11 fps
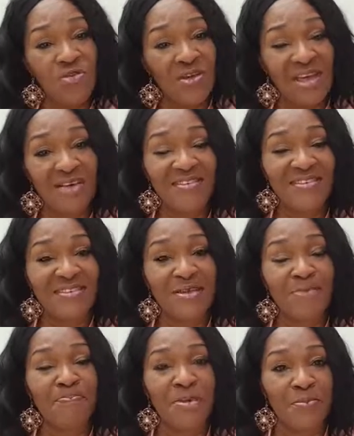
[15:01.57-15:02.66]
you have as a
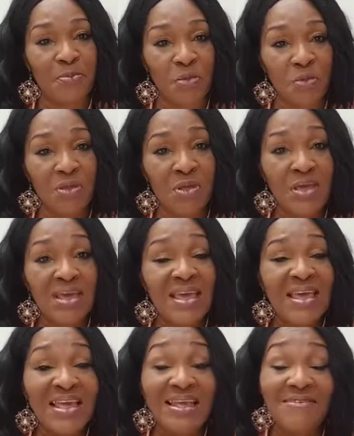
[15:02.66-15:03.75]
people.
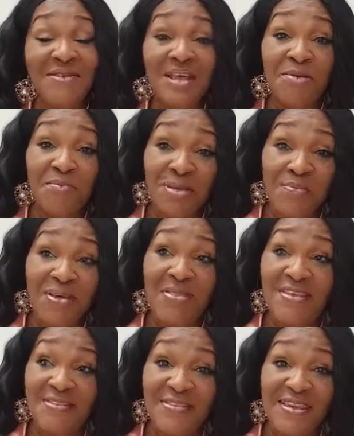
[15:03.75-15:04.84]
As I remember
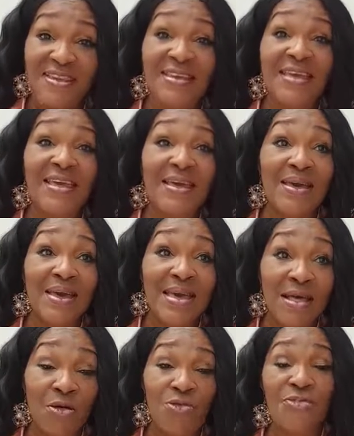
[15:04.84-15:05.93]
this saying,
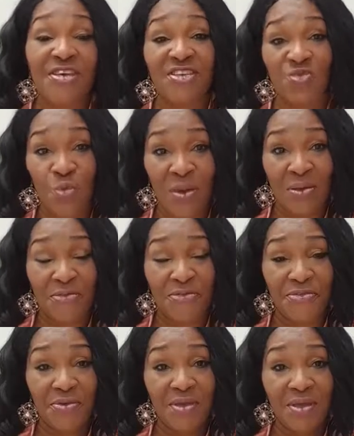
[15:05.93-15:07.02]
health is wealth.
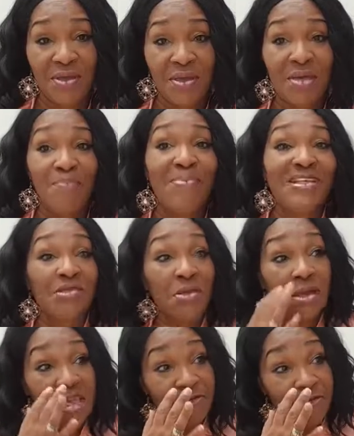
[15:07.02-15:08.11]
But
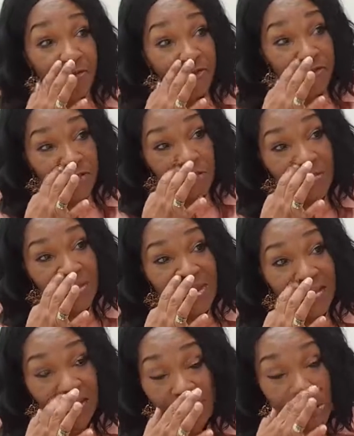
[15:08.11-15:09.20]
if you feel
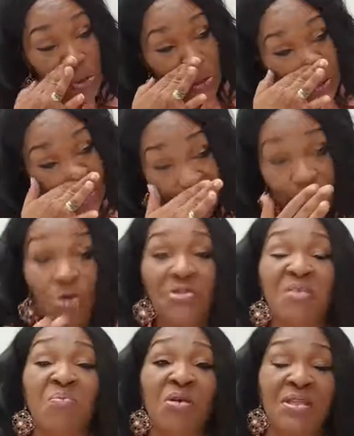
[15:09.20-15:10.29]
that you have all
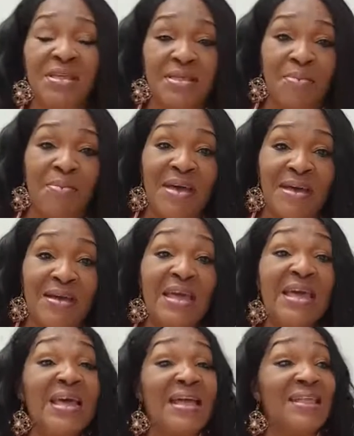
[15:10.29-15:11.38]
the money in the bank
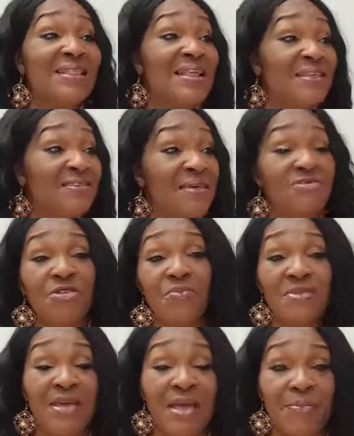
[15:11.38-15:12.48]
and anytime
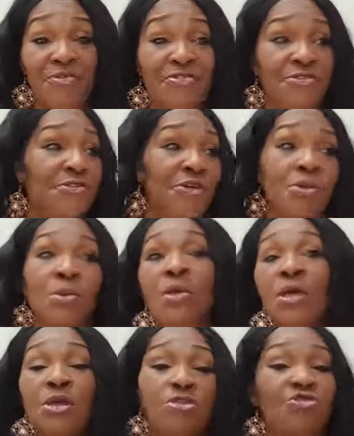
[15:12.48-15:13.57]
something happens to you,
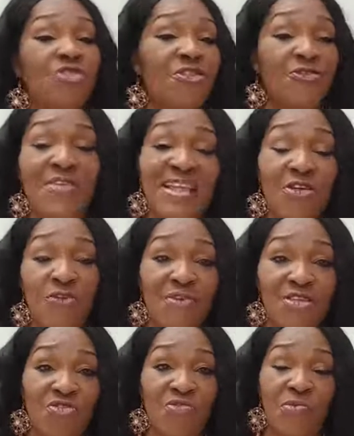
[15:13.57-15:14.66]
you just fly
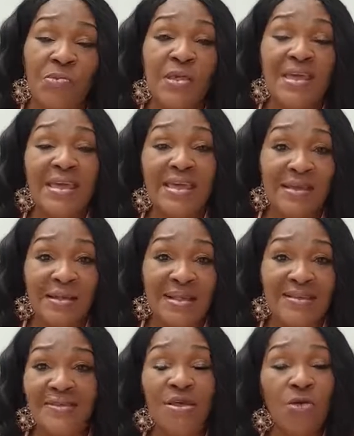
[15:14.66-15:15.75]
over to
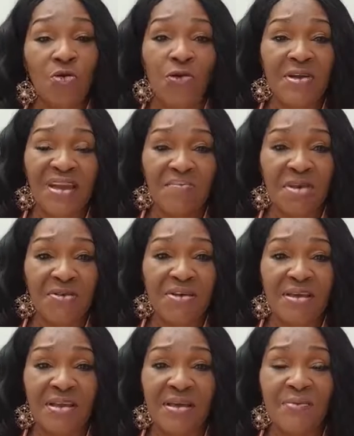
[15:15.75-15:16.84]
England or
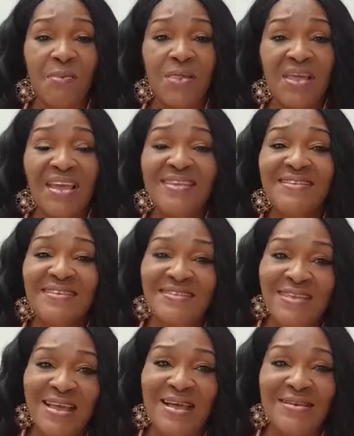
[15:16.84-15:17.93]
America, it is
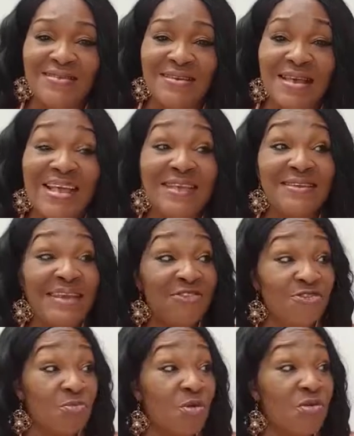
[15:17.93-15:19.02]
sad. And yet
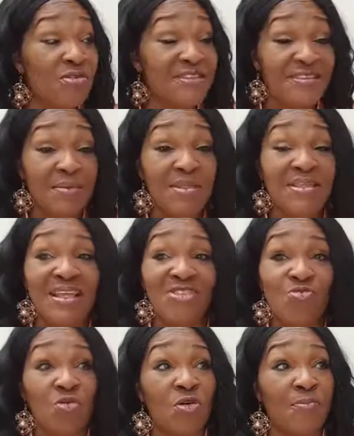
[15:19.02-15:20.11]
tomorrow the same leaders
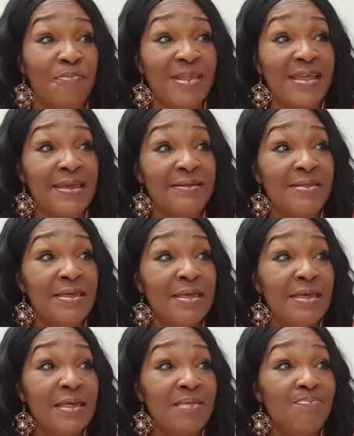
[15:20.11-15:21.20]
will complain
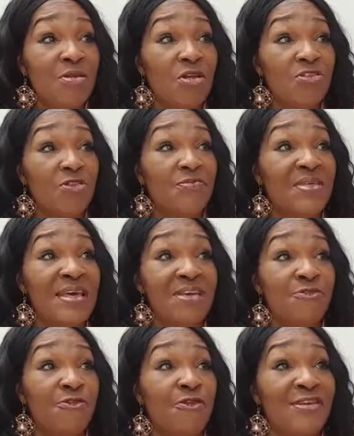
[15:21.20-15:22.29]
because of their
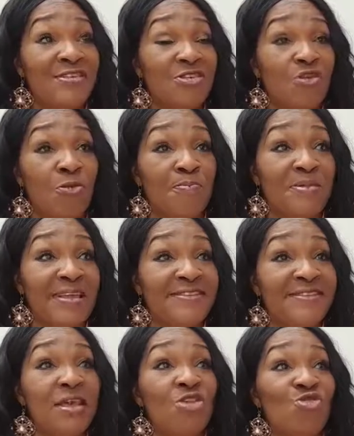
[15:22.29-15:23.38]
inferiority
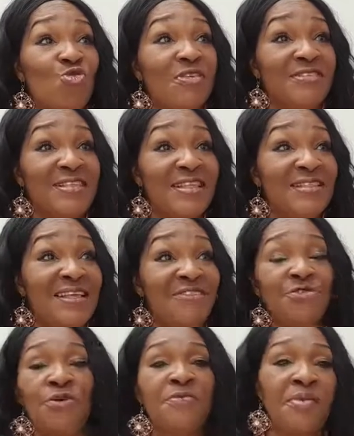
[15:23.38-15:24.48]
complex towards the leaders
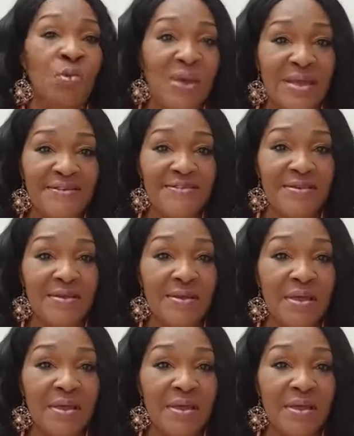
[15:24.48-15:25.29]
of the West.